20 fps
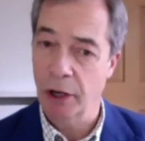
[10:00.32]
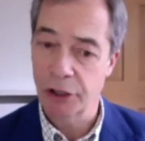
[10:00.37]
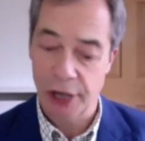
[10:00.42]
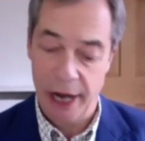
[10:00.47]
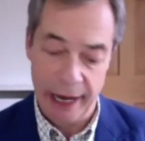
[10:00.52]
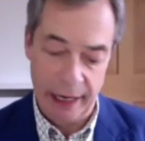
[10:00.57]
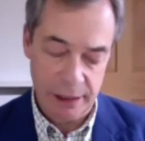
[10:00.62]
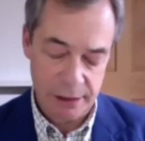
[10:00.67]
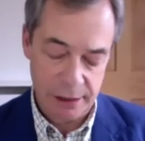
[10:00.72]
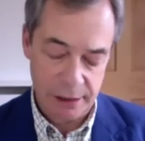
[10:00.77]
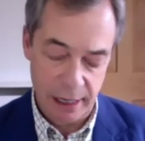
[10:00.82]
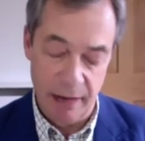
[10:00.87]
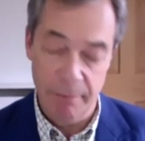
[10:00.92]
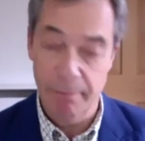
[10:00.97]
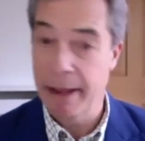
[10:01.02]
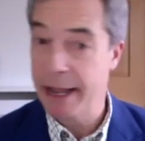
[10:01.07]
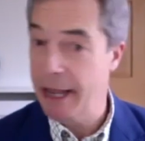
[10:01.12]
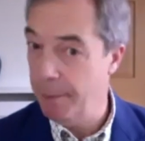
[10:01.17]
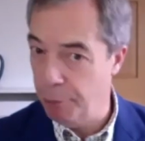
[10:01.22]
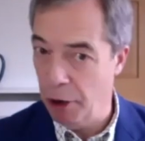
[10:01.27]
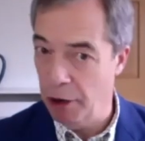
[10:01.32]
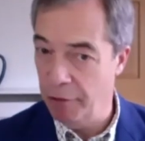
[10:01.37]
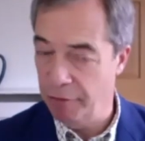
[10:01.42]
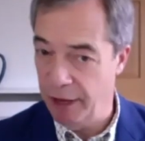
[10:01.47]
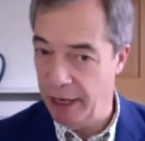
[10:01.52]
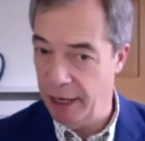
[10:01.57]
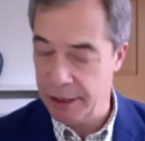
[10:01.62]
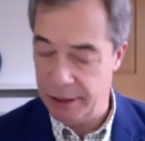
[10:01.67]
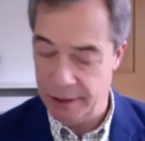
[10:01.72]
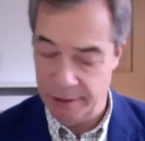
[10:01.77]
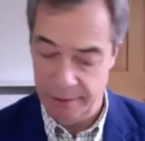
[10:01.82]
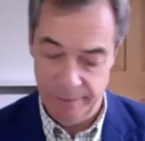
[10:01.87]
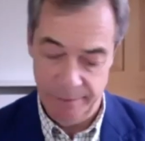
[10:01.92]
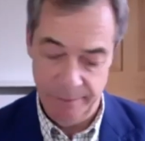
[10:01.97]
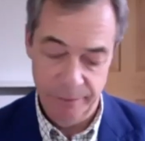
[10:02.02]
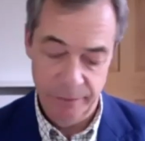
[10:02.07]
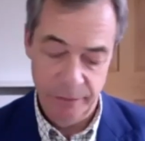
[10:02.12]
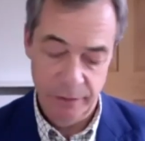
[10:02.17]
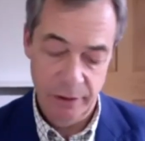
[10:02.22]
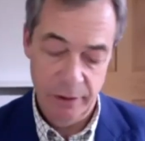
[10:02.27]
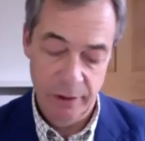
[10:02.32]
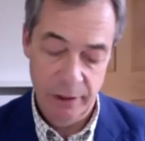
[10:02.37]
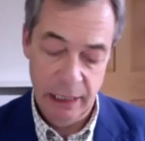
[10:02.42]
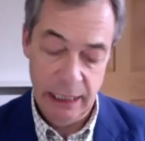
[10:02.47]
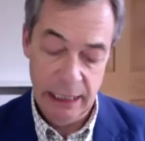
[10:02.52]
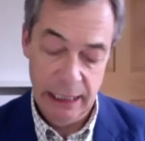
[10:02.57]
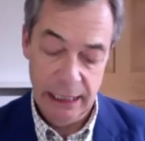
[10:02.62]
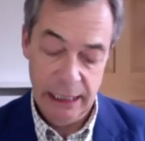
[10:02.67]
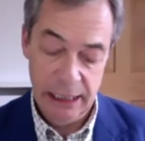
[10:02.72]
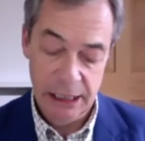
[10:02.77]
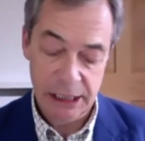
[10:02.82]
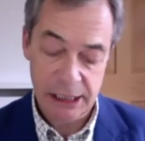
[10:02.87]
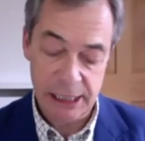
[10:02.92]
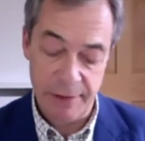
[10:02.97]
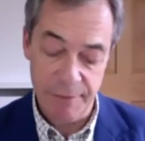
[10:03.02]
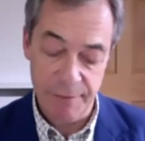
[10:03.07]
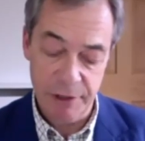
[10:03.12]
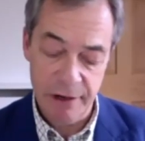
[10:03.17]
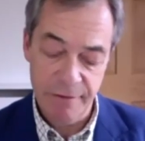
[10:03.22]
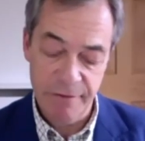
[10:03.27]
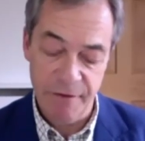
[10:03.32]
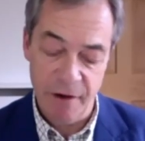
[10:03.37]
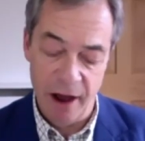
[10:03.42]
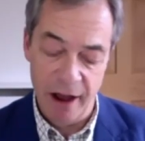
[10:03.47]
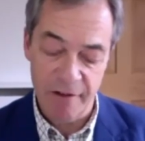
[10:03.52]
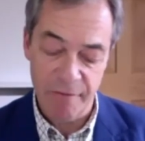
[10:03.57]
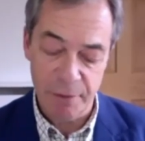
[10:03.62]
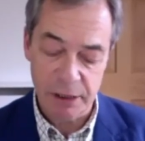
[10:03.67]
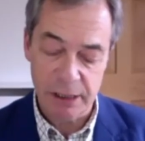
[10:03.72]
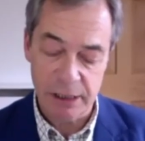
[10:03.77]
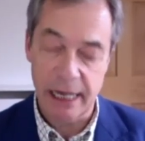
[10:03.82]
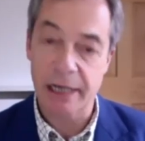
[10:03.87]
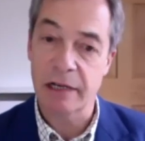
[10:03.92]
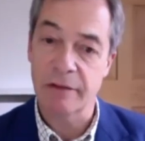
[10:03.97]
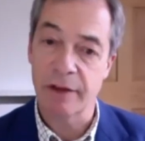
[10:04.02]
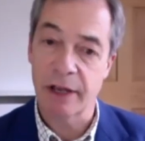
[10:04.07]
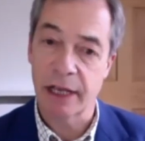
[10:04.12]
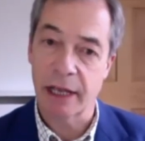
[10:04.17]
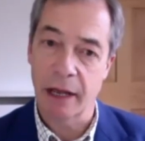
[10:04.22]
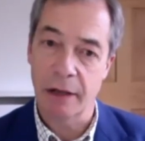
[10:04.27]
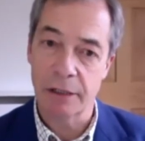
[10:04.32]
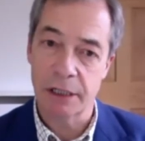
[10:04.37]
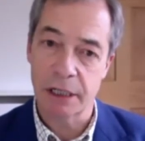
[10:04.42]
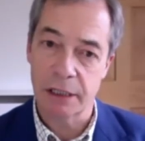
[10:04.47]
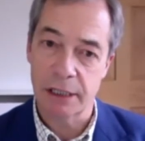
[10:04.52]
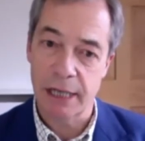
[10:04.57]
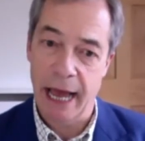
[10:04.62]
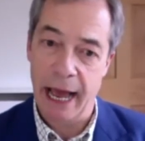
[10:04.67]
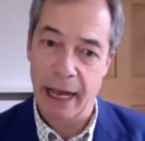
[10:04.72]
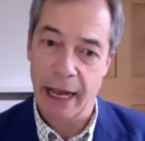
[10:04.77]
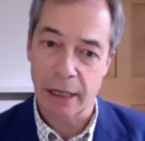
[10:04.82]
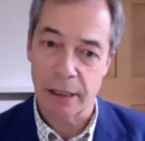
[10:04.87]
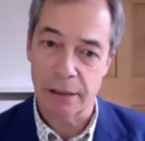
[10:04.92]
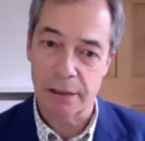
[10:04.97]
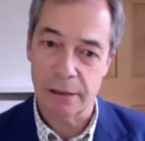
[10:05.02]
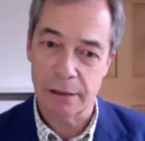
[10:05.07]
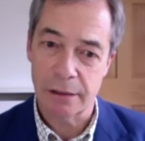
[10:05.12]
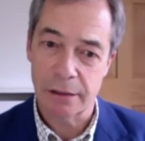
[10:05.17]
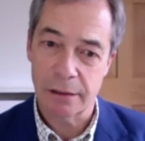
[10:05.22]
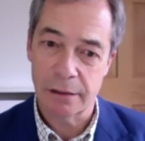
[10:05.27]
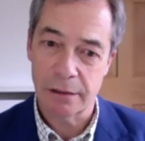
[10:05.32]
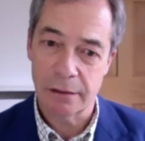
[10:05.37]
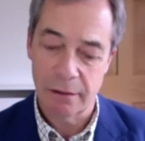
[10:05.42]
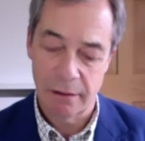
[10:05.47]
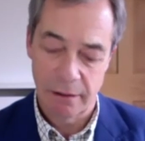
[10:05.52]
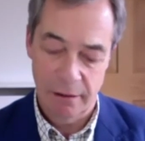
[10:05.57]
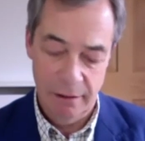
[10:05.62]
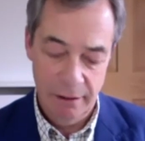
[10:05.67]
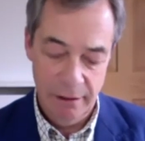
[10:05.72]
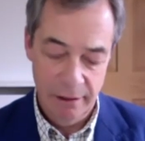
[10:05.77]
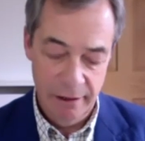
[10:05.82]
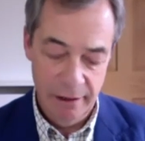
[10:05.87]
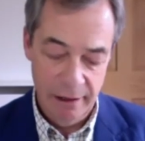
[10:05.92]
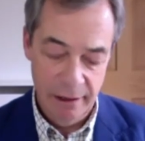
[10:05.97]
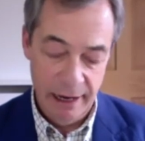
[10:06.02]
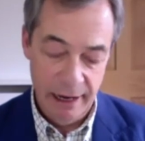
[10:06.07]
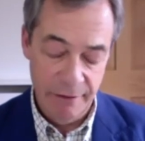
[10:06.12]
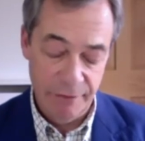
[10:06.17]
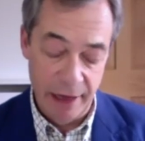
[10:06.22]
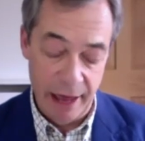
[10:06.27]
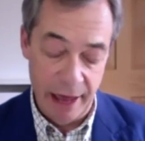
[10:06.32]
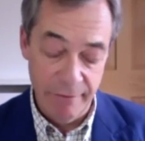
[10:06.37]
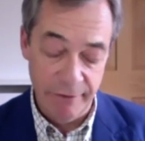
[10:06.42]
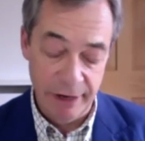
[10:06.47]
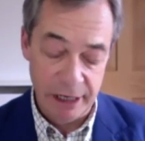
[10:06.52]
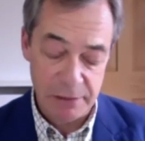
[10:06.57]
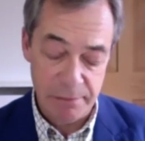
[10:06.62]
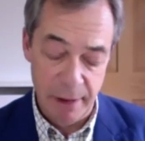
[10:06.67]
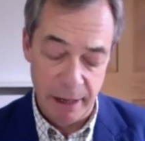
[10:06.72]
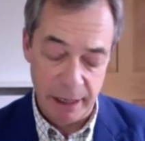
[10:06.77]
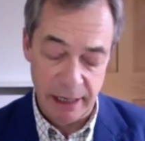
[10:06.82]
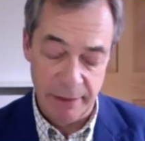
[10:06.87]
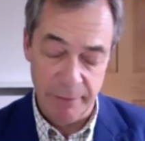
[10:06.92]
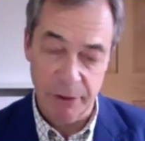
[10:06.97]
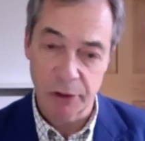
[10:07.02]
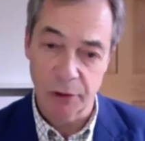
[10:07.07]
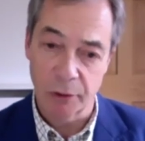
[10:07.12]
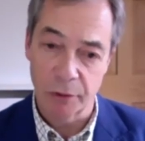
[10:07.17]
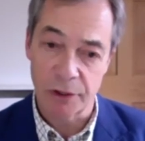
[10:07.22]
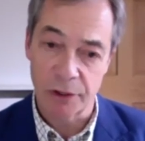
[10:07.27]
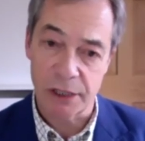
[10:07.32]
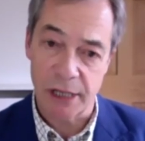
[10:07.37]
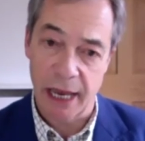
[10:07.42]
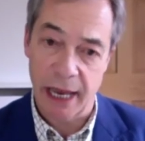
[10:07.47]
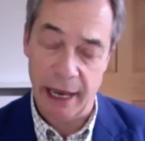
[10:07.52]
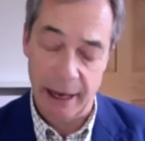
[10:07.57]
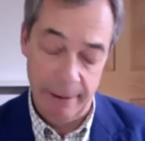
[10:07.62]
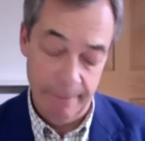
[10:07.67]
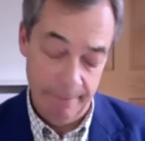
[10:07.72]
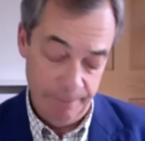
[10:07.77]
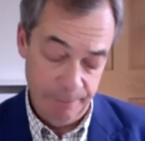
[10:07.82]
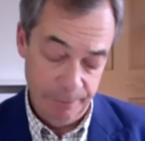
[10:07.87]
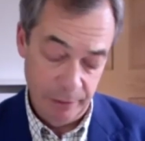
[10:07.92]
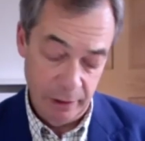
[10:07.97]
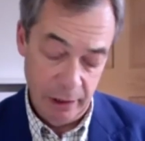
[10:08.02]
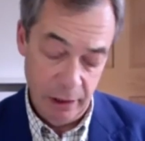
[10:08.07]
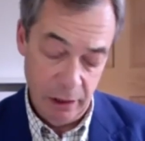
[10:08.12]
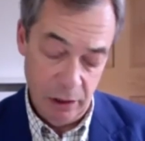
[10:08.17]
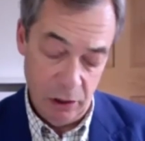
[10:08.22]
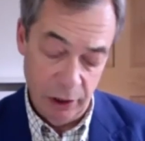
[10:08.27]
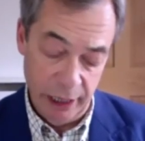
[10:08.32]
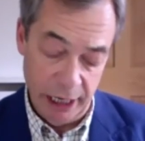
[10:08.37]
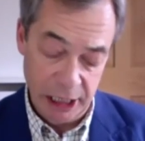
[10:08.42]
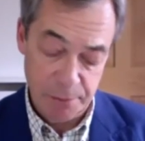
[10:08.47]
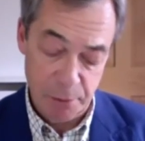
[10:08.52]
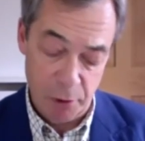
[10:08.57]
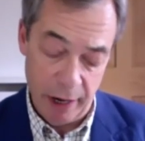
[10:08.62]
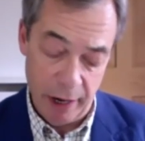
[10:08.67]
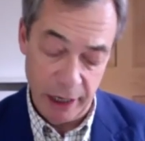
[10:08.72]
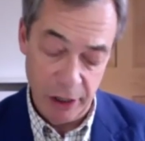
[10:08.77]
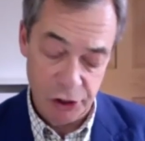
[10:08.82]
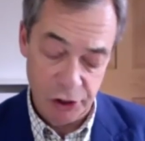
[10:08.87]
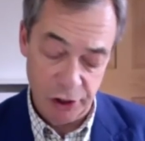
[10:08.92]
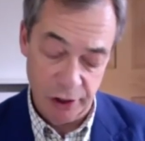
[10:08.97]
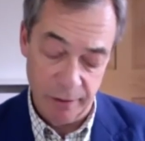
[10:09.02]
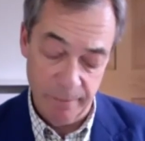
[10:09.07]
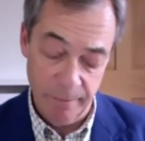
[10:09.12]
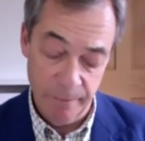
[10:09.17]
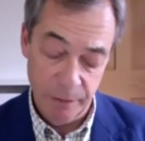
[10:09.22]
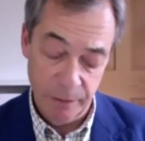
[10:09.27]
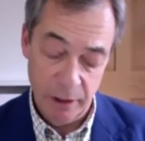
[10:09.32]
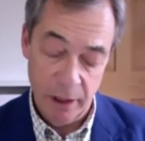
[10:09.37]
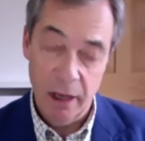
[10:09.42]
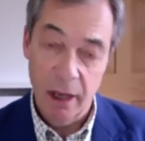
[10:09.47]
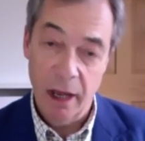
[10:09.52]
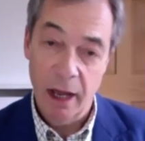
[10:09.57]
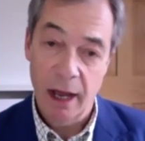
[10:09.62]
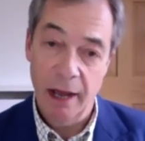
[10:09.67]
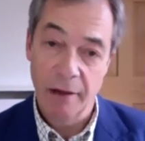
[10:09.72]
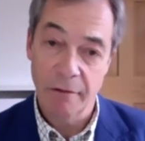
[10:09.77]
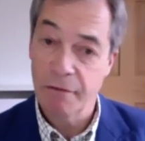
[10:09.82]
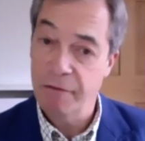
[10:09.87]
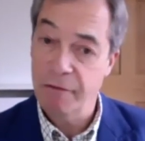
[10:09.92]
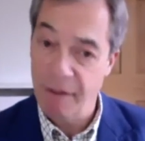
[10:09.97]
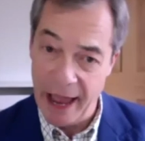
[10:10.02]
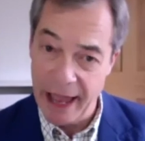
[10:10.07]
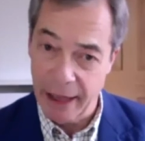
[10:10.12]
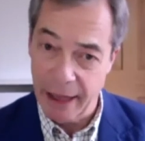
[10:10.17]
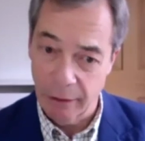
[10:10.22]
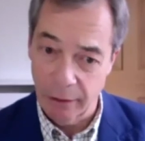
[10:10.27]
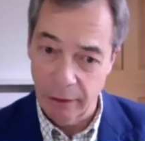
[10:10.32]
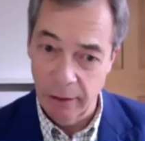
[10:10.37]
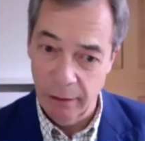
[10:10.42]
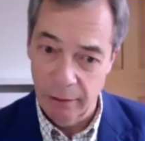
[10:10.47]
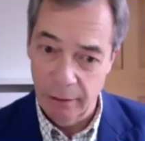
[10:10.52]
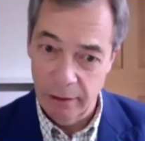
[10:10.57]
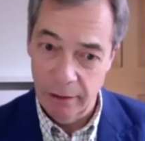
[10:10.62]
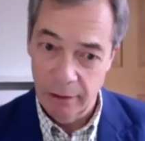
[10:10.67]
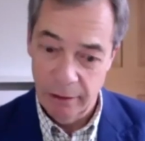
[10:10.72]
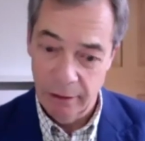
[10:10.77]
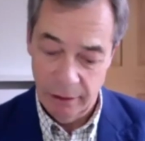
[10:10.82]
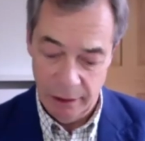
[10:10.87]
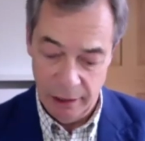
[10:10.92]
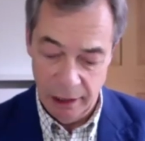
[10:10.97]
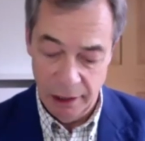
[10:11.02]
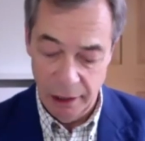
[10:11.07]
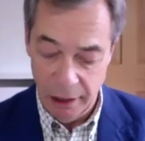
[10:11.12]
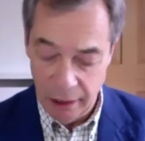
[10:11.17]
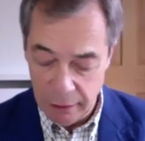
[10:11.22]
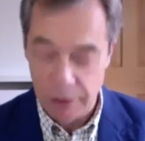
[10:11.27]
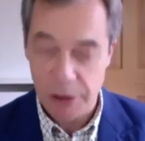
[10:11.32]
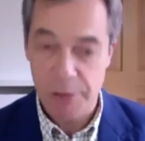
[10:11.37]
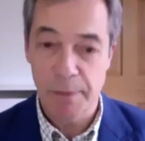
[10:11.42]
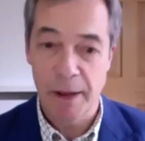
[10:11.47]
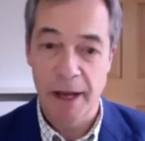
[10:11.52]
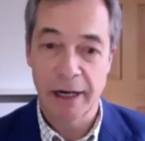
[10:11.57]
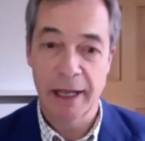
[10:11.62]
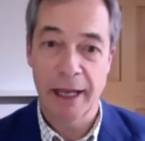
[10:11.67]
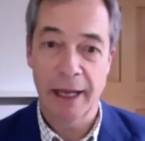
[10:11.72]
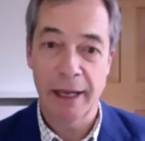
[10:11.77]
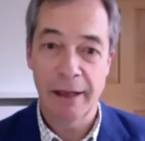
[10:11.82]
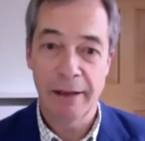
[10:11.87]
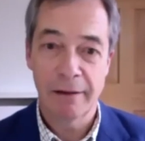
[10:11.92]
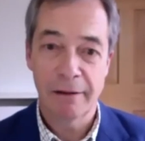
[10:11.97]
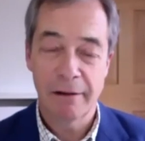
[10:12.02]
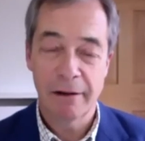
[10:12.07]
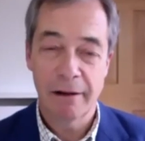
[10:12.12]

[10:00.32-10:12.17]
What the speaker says: projects and make a profit, 75% of it goes in tax. If they invest money in the North Sea on exploration and fail and lose money,